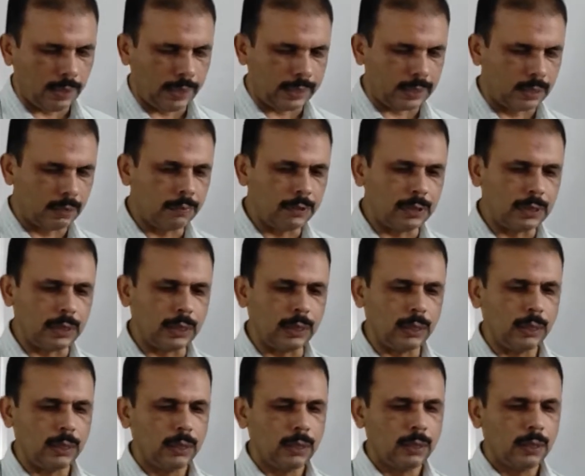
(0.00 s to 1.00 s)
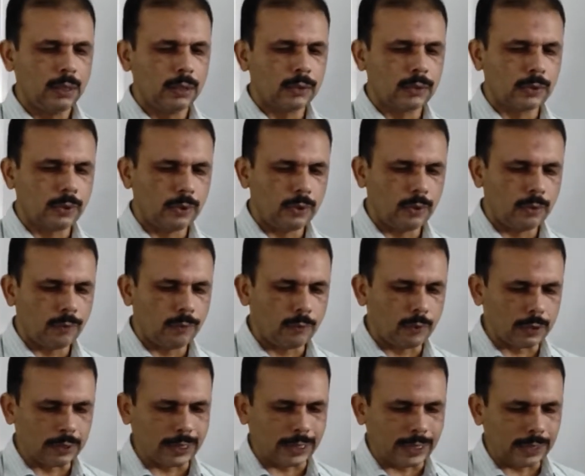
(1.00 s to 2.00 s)
activity. So
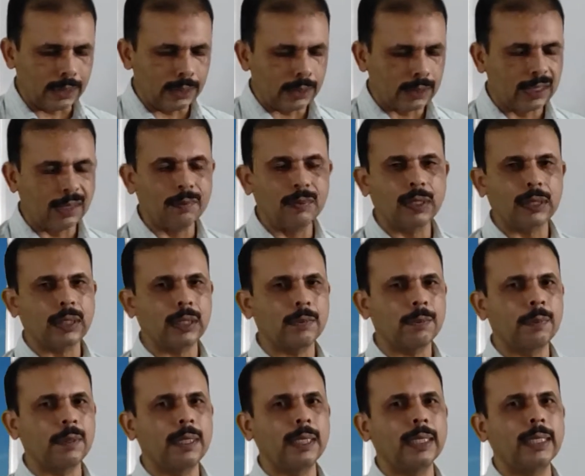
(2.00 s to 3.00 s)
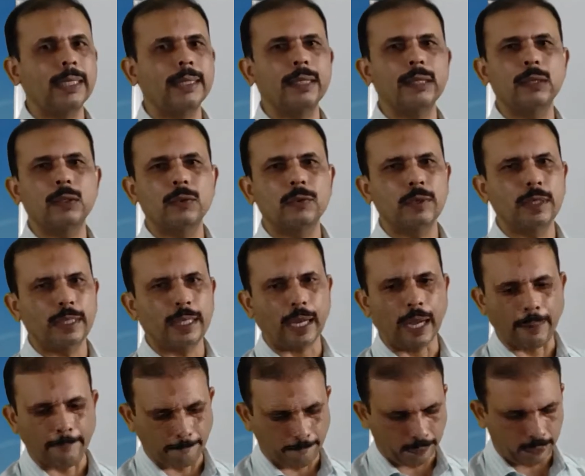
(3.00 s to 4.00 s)
for that, subject and predicate is very
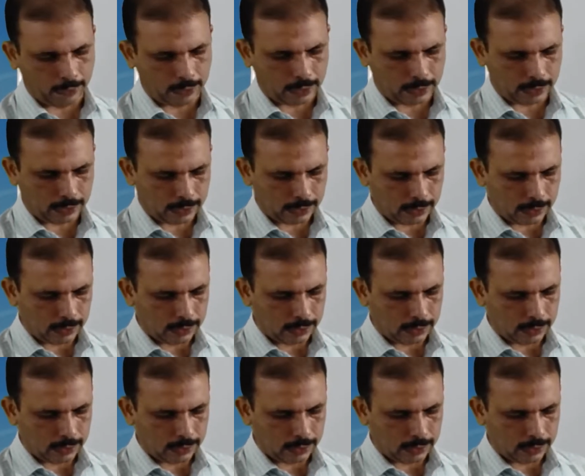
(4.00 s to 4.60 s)
important.